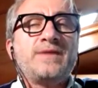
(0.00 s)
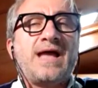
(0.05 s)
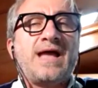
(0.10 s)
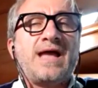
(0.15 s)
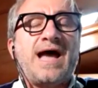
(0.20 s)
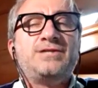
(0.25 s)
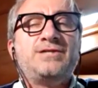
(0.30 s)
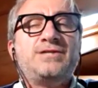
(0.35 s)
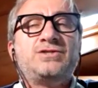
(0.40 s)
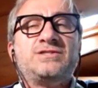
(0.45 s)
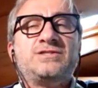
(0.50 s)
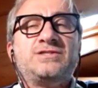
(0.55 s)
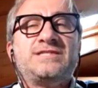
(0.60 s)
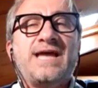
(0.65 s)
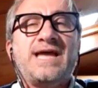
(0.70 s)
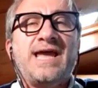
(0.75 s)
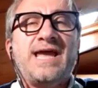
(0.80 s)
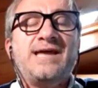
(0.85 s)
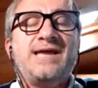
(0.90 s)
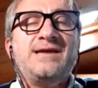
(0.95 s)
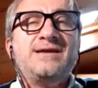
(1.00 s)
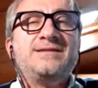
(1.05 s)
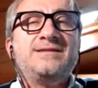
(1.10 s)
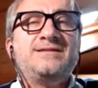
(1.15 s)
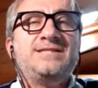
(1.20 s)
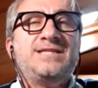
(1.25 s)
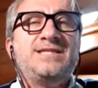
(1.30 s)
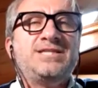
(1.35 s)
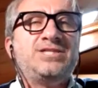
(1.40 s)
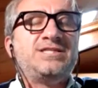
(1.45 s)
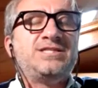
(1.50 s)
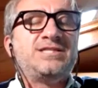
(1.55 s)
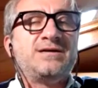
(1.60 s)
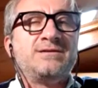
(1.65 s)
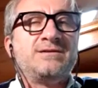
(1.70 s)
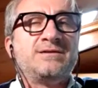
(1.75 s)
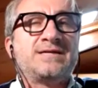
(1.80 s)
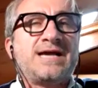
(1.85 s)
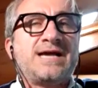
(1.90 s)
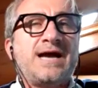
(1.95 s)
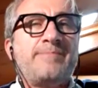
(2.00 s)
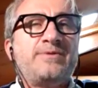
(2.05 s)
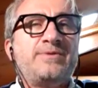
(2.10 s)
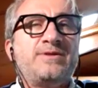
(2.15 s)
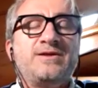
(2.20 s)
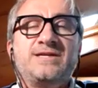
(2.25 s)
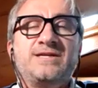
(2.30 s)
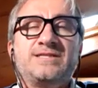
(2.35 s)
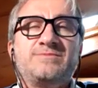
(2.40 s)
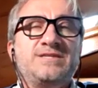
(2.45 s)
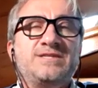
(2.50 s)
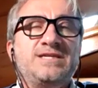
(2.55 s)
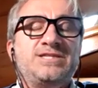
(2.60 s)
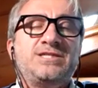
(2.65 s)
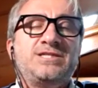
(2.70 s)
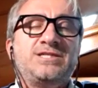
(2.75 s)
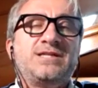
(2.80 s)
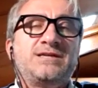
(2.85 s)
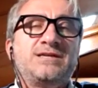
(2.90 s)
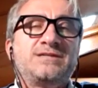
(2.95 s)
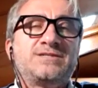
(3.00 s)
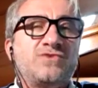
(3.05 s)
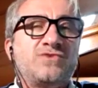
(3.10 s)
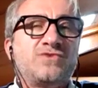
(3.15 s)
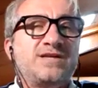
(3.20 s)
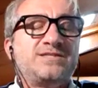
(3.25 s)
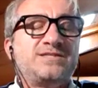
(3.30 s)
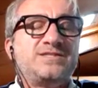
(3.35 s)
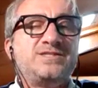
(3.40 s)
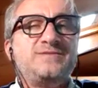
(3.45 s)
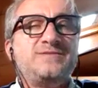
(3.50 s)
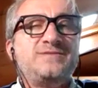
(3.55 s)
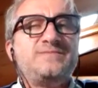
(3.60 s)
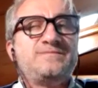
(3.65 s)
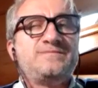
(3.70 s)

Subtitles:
I should say, digital capitalism, digital strategy.